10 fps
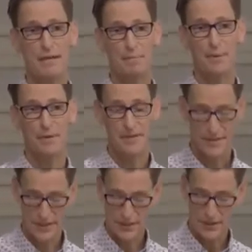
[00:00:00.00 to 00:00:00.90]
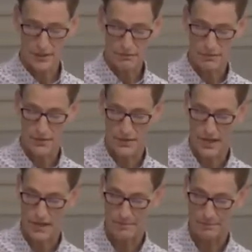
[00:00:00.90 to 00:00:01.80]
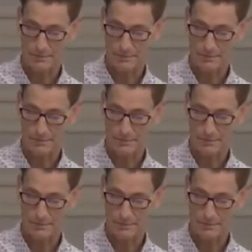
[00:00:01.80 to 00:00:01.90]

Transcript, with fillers: important distinction for today.